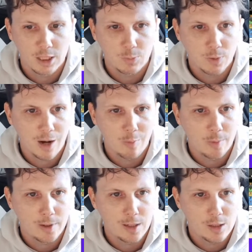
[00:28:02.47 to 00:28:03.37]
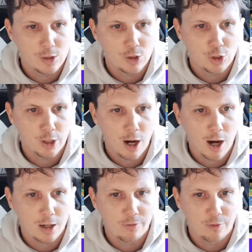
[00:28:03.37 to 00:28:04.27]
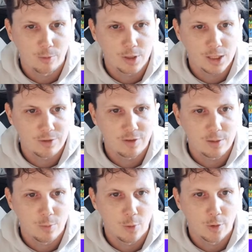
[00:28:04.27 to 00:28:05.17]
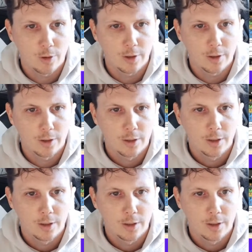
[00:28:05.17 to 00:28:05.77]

is probably chalk for receiving more